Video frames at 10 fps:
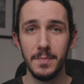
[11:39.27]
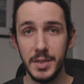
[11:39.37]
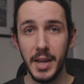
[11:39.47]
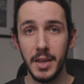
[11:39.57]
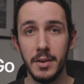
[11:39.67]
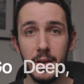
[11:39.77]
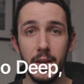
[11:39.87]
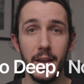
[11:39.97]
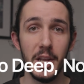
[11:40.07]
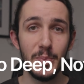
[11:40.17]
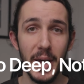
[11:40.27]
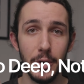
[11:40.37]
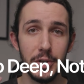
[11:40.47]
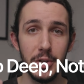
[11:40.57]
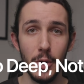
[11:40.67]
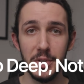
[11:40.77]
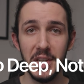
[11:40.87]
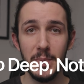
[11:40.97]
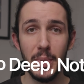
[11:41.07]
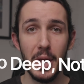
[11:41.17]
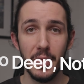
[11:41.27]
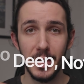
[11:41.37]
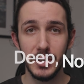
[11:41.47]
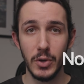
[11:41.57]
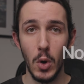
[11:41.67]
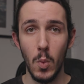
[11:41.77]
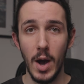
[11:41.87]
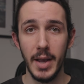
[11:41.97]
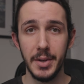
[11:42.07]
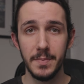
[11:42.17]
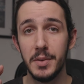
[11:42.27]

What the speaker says: Second, it's better to go deep than to go wide.